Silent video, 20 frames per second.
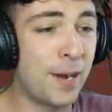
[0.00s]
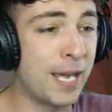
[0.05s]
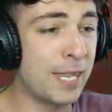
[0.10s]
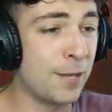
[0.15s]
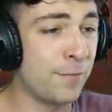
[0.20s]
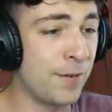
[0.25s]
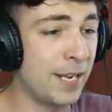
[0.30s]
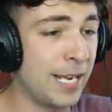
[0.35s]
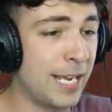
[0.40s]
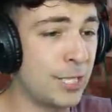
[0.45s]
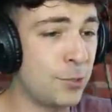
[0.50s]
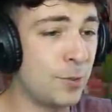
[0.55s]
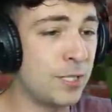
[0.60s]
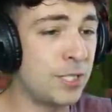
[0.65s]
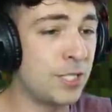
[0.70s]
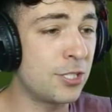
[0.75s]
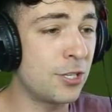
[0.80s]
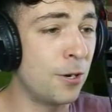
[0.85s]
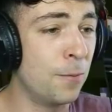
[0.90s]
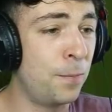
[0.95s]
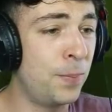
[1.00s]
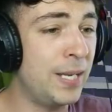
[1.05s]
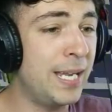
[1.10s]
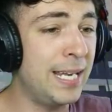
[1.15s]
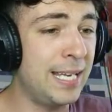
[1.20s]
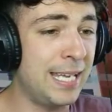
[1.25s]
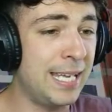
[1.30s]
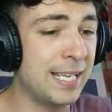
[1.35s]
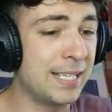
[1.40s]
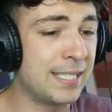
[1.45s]
by the village, which is
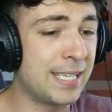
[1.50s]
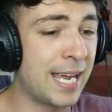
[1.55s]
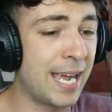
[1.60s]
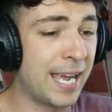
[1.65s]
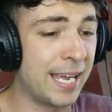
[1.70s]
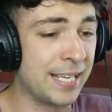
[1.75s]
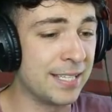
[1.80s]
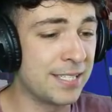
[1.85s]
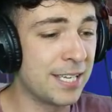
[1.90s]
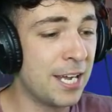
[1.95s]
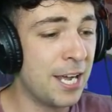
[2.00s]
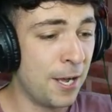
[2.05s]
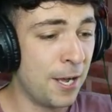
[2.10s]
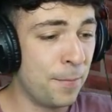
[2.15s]
completely intense.